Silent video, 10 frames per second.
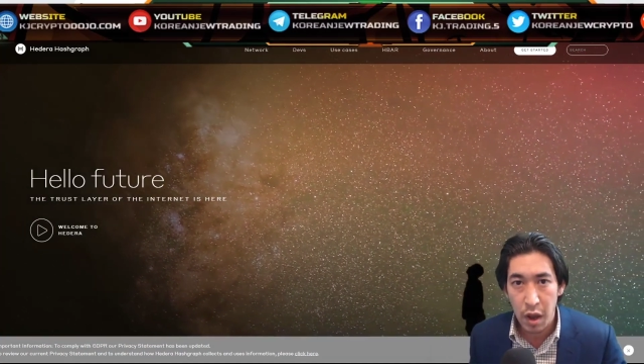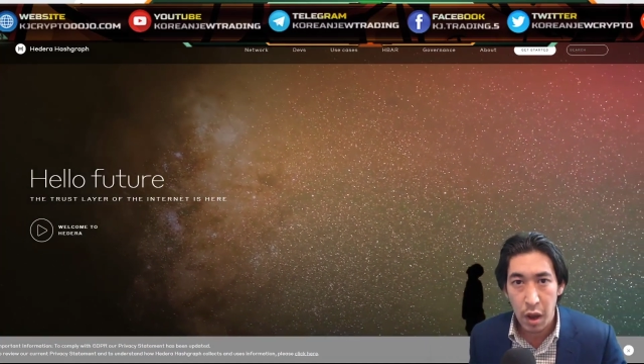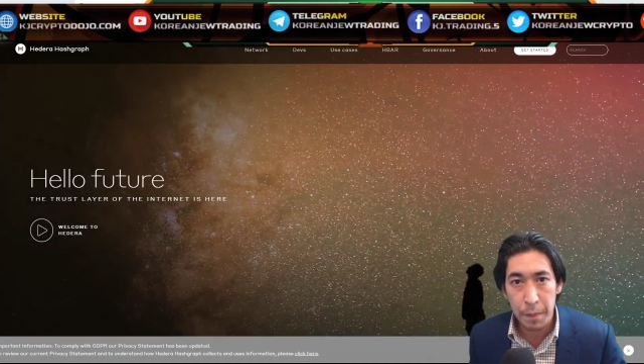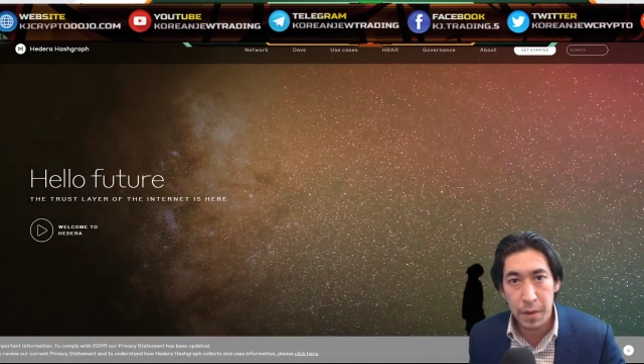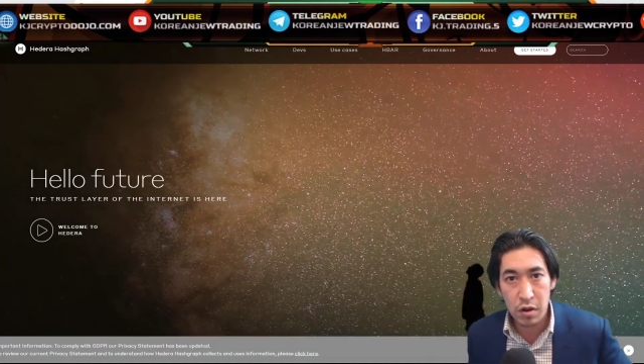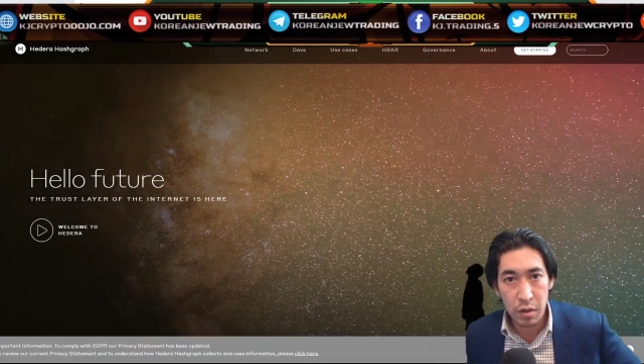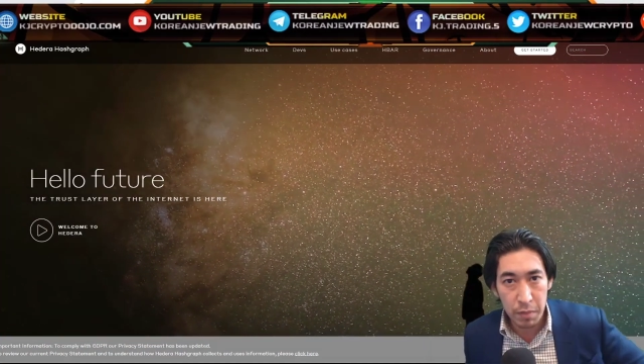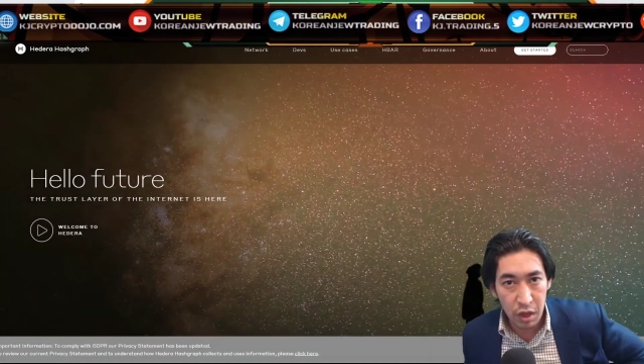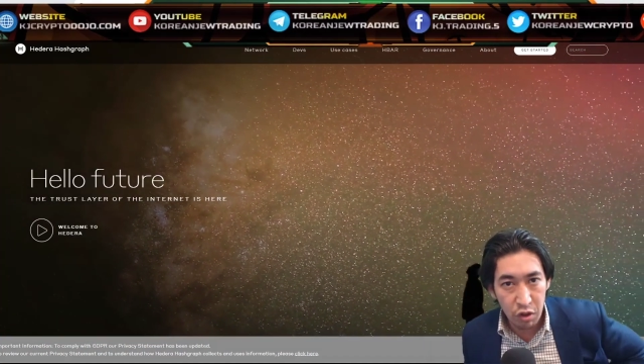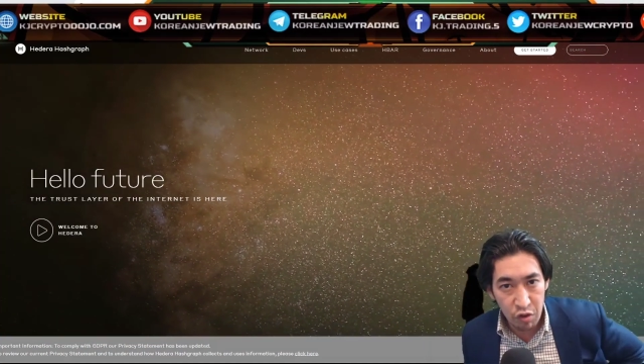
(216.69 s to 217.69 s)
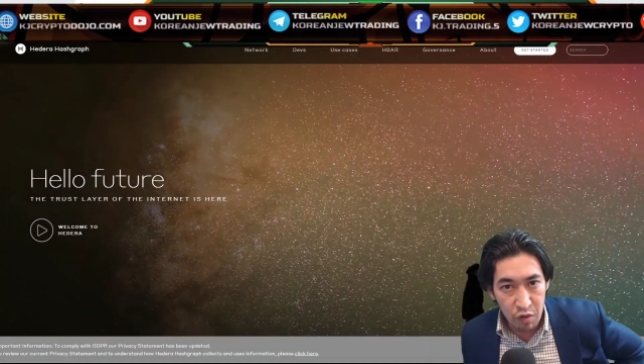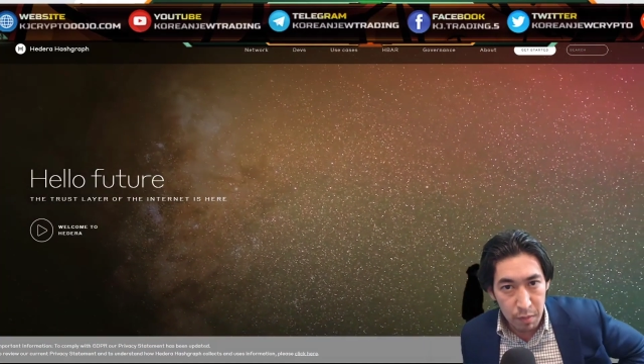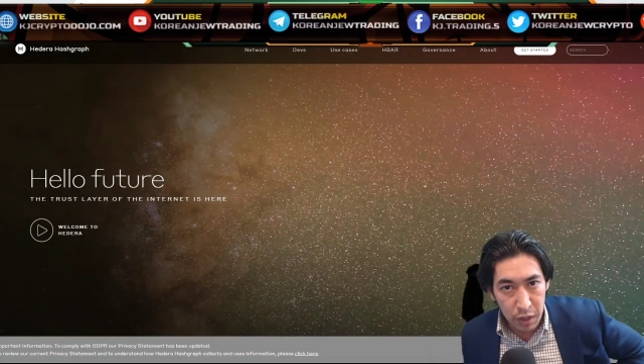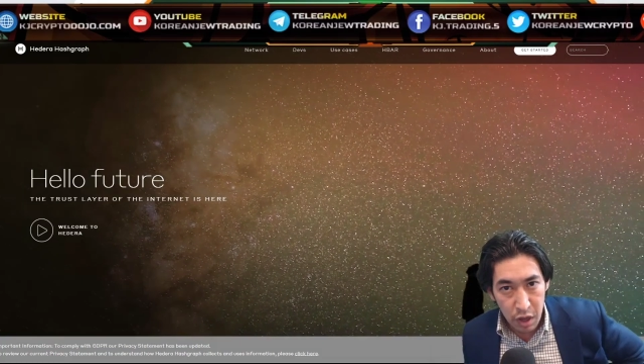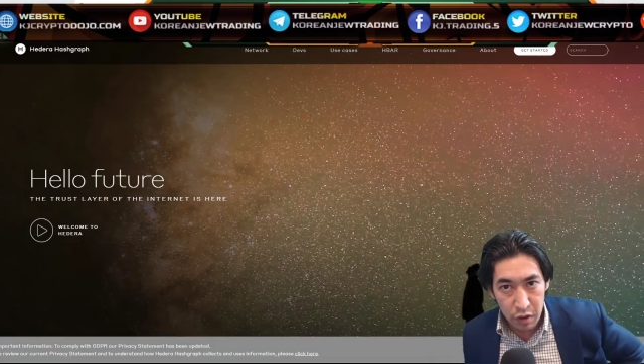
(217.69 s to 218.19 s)
appeared to be
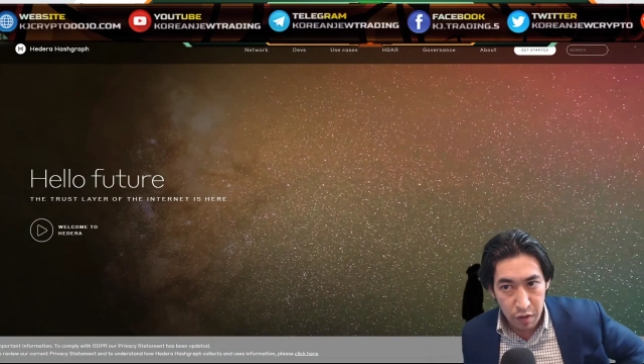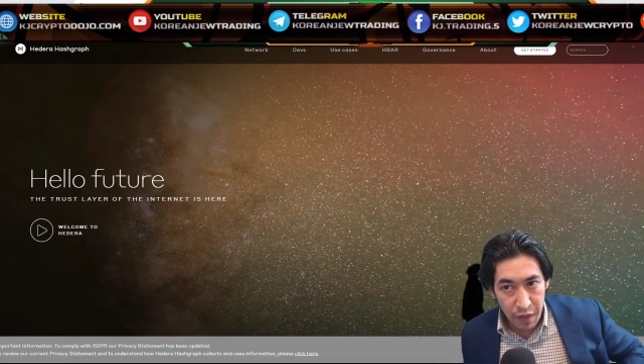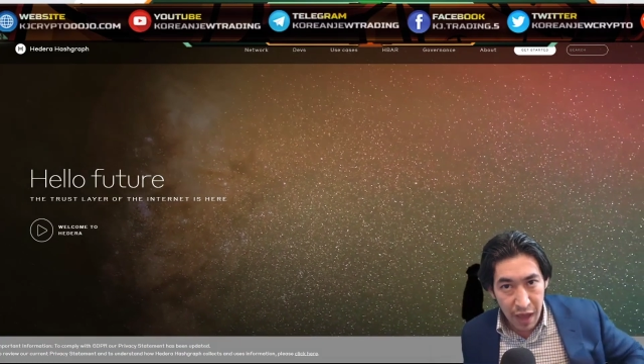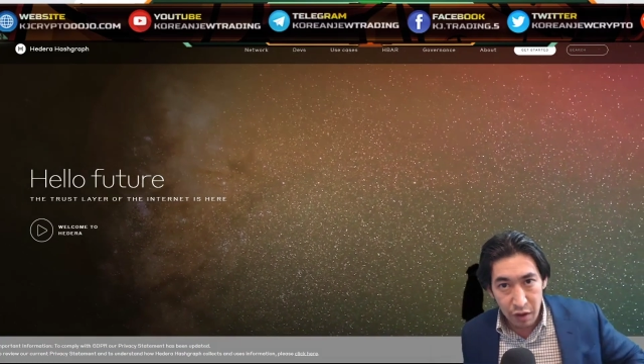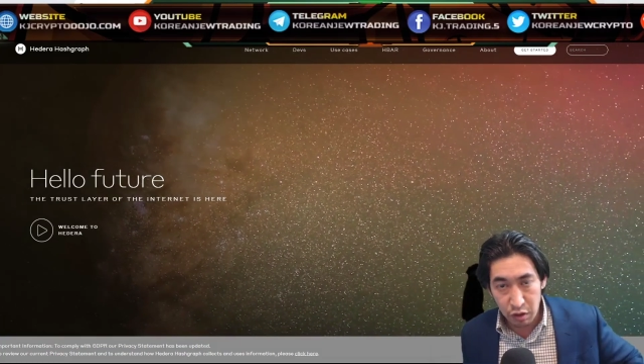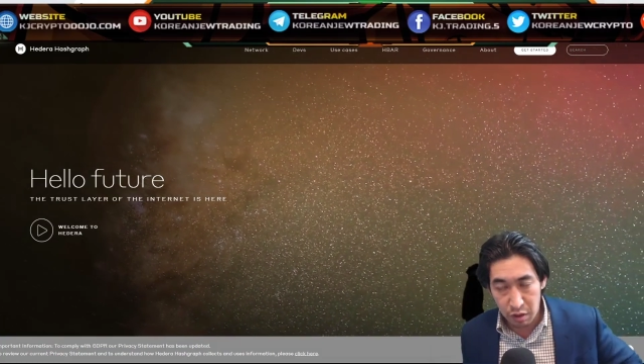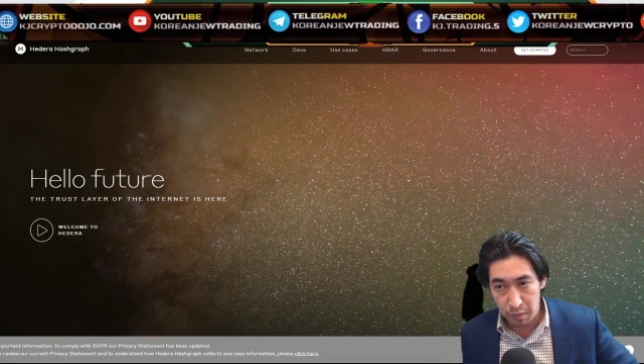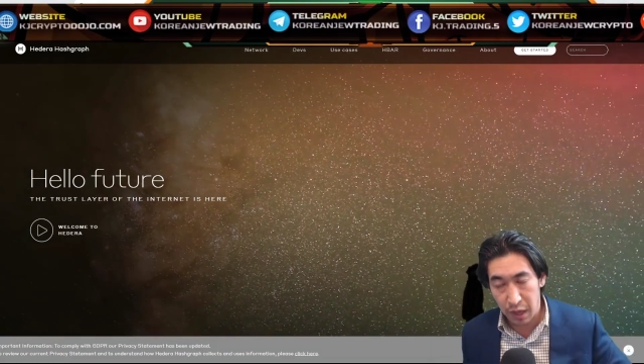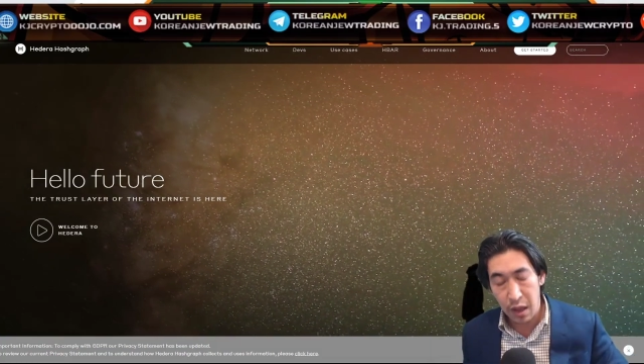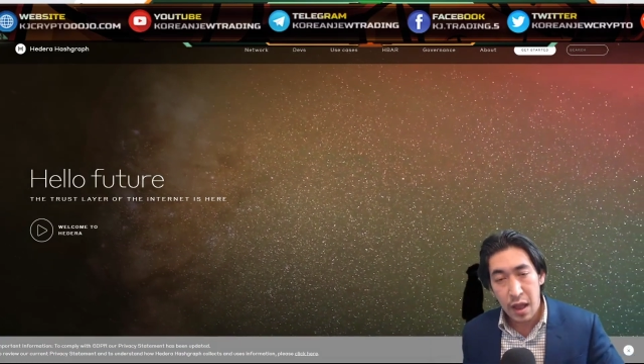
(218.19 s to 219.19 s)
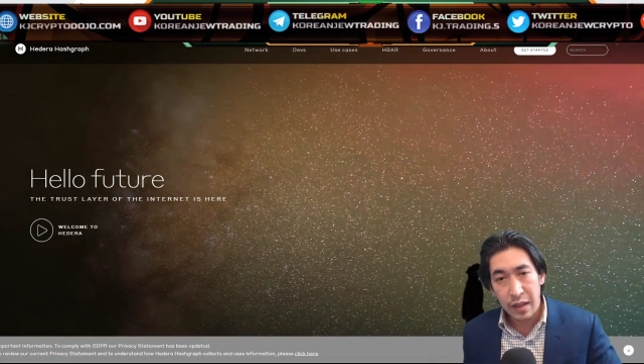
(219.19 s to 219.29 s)
extremely undervalued to me.